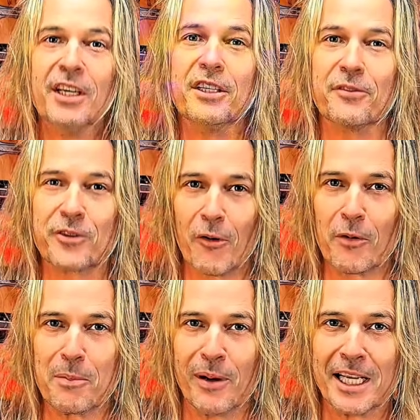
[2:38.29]
you've got
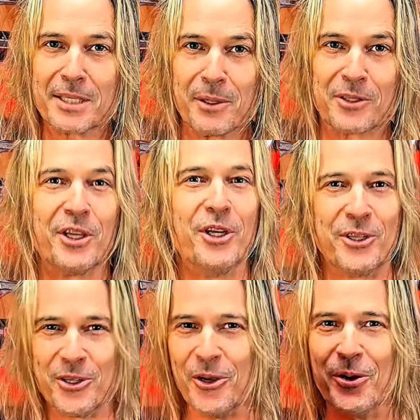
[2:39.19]
replacements.
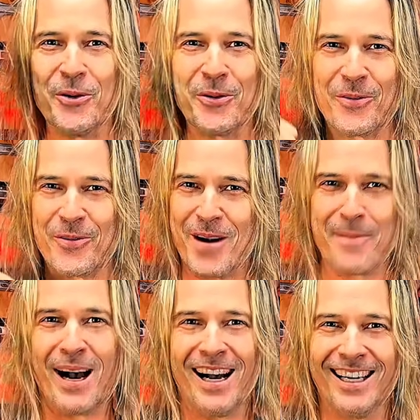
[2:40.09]
You
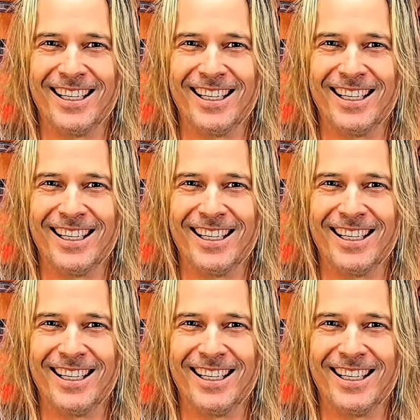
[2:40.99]
ripper.